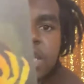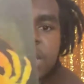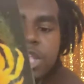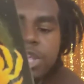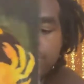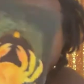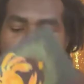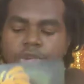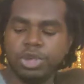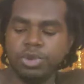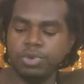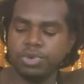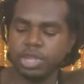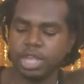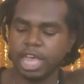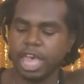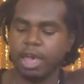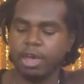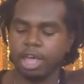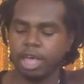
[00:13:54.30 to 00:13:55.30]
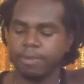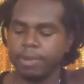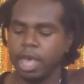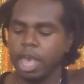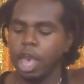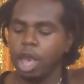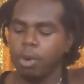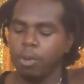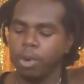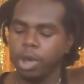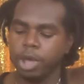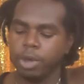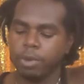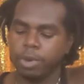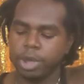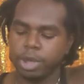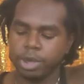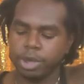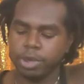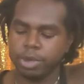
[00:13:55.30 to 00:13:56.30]
Using alchemy.
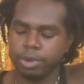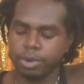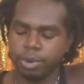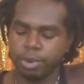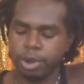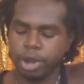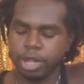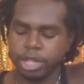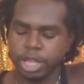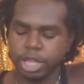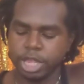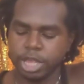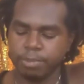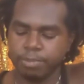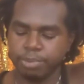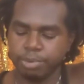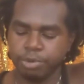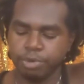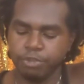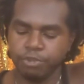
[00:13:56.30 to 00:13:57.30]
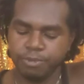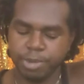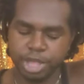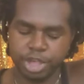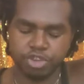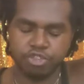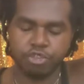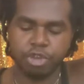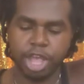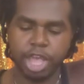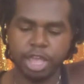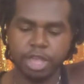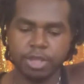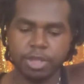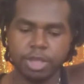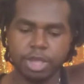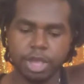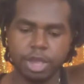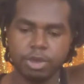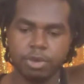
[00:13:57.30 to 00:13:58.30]
We're on this improvement
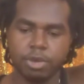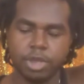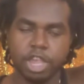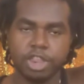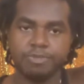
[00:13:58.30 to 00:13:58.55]
train here.